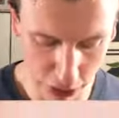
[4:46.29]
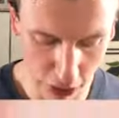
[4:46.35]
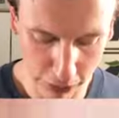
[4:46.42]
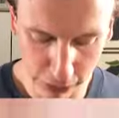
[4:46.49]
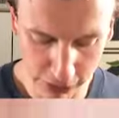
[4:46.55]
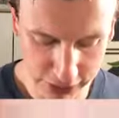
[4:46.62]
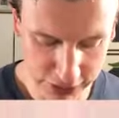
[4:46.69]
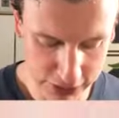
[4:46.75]
your
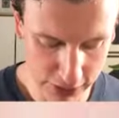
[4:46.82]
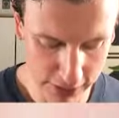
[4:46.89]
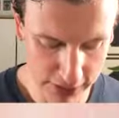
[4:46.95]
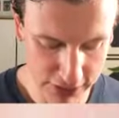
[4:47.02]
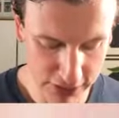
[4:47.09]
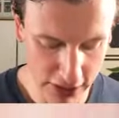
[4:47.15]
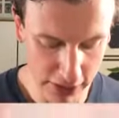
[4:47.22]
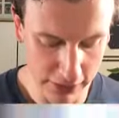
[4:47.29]
offerings to it.
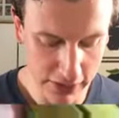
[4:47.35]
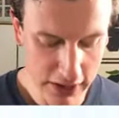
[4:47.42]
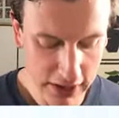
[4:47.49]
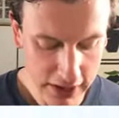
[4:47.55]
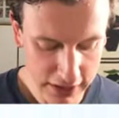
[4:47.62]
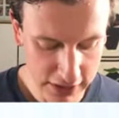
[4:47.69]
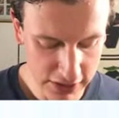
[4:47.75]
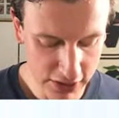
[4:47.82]
So
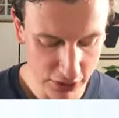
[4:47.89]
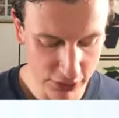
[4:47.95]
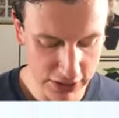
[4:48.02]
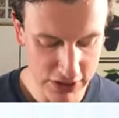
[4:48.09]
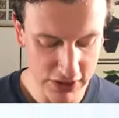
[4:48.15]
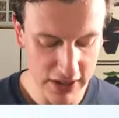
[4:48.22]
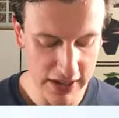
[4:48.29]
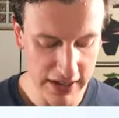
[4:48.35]
this card
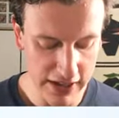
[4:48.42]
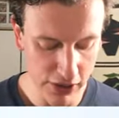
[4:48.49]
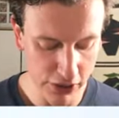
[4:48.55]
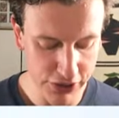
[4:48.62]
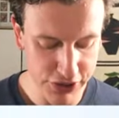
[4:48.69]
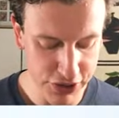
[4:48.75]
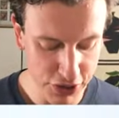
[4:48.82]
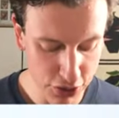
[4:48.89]
reads, kill
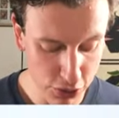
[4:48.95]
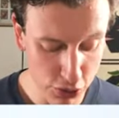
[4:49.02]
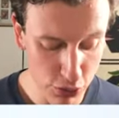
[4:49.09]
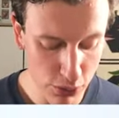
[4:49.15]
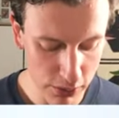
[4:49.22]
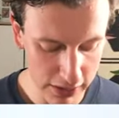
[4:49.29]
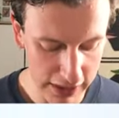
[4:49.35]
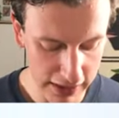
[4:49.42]

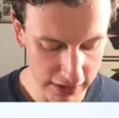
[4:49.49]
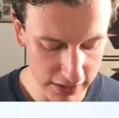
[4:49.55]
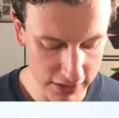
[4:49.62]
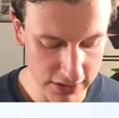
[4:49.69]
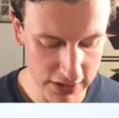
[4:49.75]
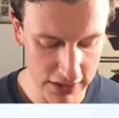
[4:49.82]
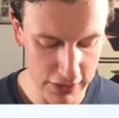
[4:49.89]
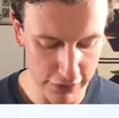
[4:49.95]
two
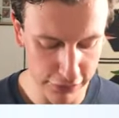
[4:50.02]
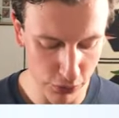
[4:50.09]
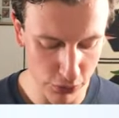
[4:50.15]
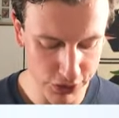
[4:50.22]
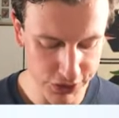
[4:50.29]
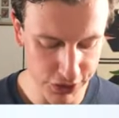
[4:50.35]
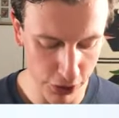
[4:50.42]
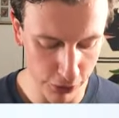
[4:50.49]
galaxied
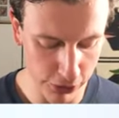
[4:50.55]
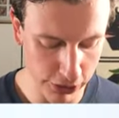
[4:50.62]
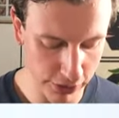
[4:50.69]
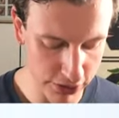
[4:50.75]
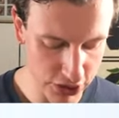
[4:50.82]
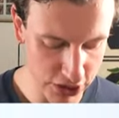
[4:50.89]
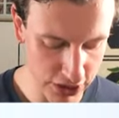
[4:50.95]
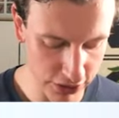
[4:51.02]
four-star or
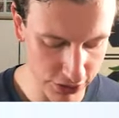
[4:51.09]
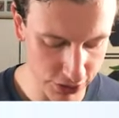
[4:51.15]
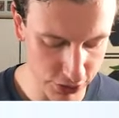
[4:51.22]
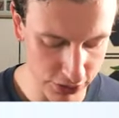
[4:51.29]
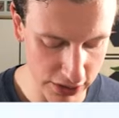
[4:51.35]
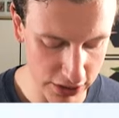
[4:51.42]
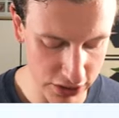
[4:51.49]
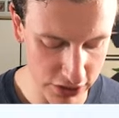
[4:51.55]
lower Sheos
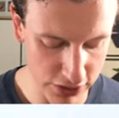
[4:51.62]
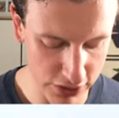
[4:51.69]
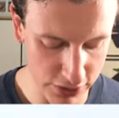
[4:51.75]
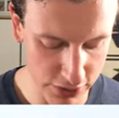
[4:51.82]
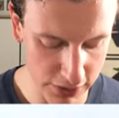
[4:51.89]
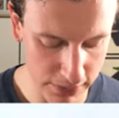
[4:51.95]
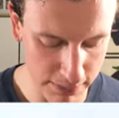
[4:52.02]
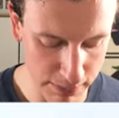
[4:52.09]
creatures
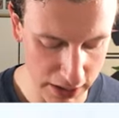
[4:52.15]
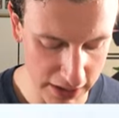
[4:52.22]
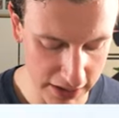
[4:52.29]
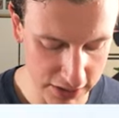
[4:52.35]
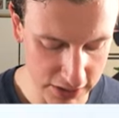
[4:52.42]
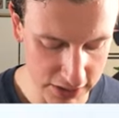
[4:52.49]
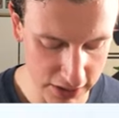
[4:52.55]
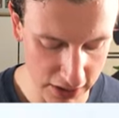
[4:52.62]
whose
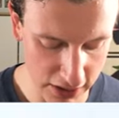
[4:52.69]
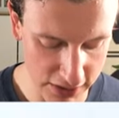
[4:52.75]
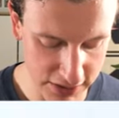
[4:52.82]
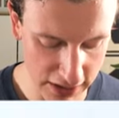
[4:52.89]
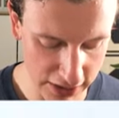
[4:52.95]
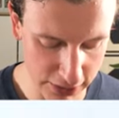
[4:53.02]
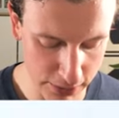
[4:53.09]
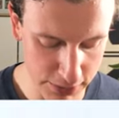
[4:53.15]
combined stars
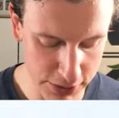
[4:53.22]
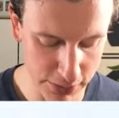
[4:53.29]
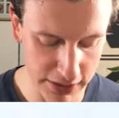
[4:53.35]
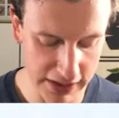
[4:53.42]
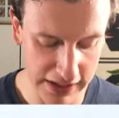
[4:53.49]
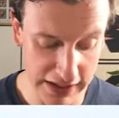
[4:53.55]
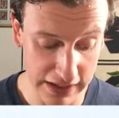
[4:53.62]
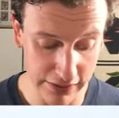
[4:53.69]
add up to
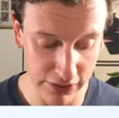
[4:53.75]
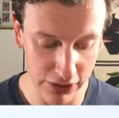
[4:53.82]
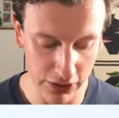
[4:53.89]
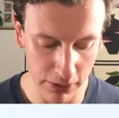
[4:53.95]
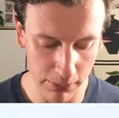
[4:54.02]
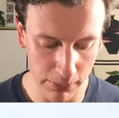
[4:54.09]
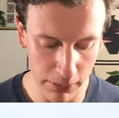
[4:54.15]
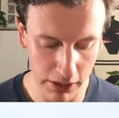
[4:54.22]
an even
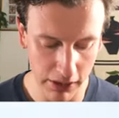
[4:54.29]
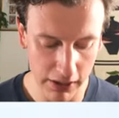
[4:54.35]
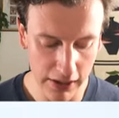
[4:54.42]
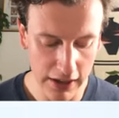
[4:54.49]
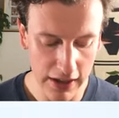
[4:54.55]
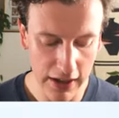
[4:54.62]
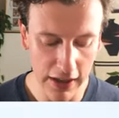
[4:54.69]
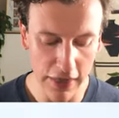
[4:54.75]
number.
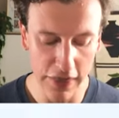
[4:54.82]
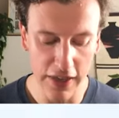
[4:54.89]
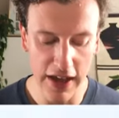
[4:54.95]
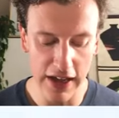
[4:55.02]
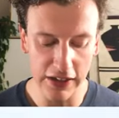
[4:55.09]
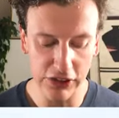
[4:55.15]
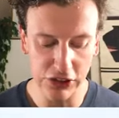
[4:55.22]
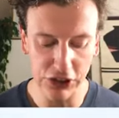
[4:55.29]
And
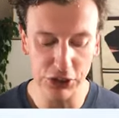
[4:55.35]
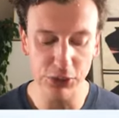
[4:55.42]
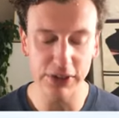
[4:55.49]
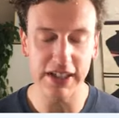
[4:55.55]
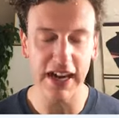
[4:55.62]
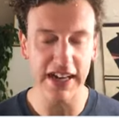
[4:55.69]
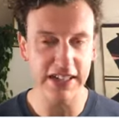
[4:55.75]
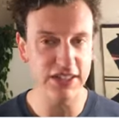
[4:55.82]
then you
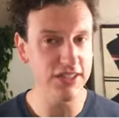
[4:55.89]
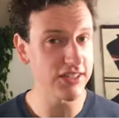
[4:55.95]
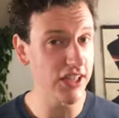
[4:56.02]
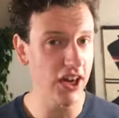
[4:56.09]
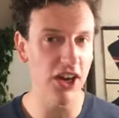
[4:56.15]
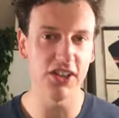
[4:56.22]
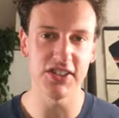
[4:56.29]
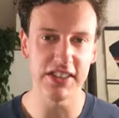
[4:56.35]
gain
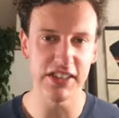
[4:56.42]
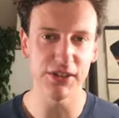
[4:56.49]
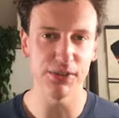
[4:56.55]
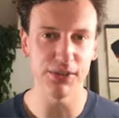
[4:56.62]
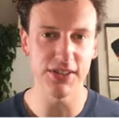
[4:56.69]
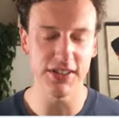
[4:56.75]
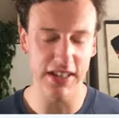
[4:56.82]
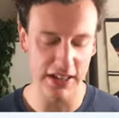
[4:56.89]
stars
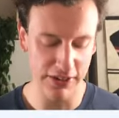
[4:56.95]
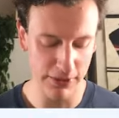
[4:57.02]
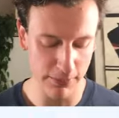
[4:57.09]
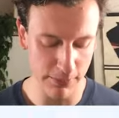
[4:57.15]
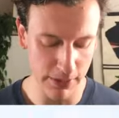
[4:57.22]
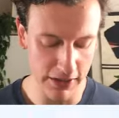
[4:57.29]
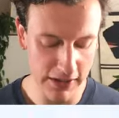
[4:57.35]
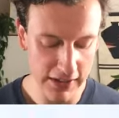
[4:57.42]
equal to that
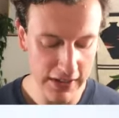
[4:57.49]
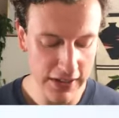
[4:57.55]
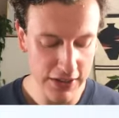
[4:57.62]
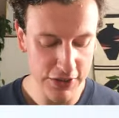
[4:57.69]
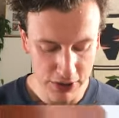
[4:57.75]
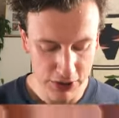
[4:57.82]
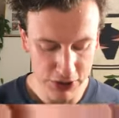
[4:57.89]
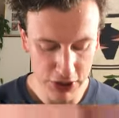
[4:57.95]
number.
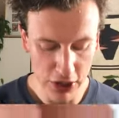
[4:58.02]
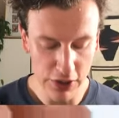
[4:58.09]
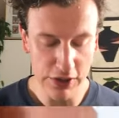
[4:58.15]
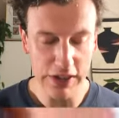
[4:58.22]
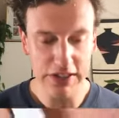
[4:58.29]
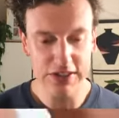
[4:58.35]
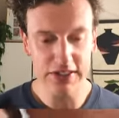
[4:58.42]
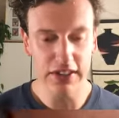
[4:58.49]
So you
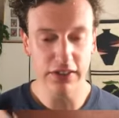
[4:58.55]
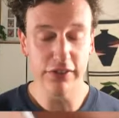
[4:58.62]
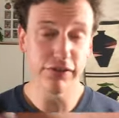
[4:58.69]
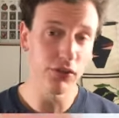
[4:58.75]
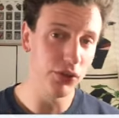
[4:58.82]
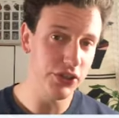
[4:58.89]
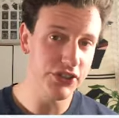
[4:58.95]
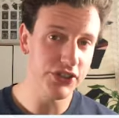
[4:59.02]
can send a
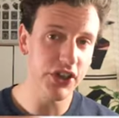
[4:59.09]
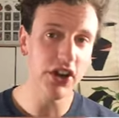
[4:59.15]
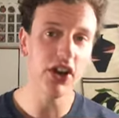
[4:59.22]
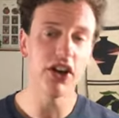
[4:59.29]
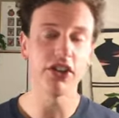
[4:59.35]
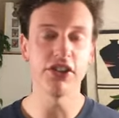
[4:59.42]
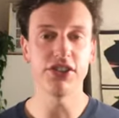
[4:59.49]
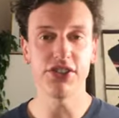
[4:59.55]
four
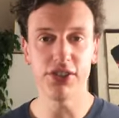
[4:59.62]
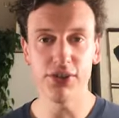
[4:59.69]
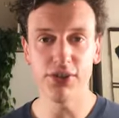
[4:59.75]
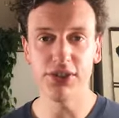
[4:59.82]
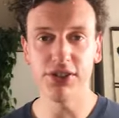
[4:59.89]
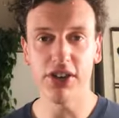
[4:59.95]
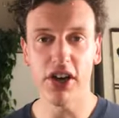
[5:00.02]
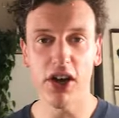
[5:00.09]
star and a two
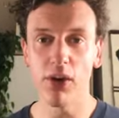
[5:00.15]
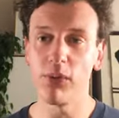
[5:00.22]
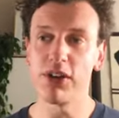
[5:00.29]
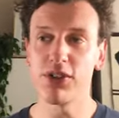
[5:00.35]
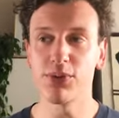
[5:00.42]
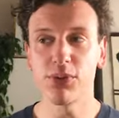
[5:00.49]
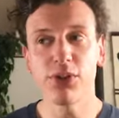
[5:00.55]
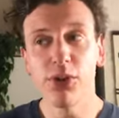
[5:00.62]
star,
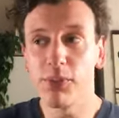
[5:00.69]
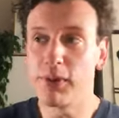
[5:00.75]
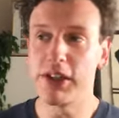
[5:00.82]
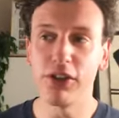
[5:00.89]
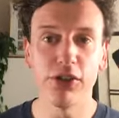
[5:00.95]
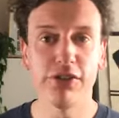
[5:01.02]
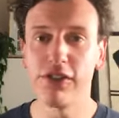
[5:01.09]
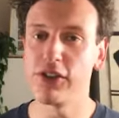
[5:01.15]
which could be good